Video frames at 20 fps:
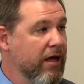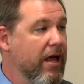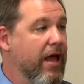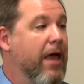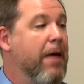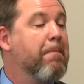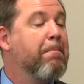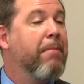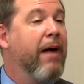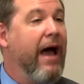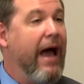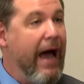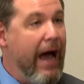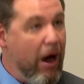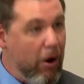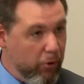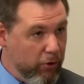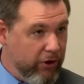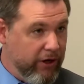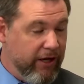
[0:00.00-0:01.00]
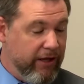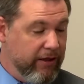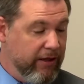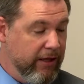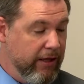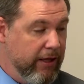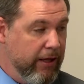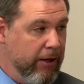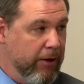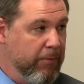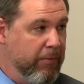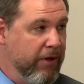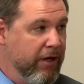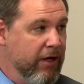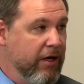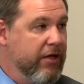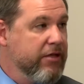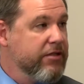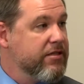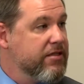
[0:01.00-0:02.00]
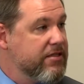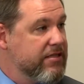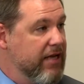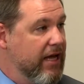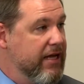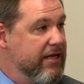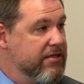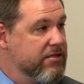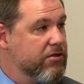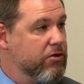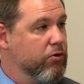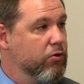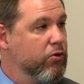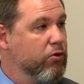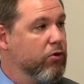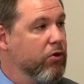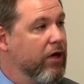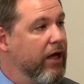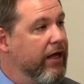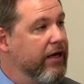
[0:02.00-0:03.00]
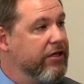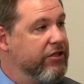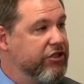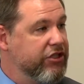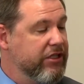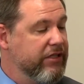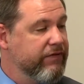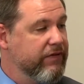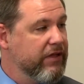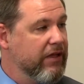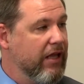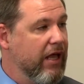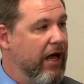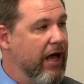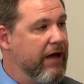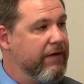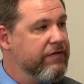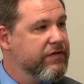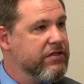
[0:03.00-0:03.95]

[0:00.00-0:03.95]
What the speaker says: empowering them to stay in school and achieve in life.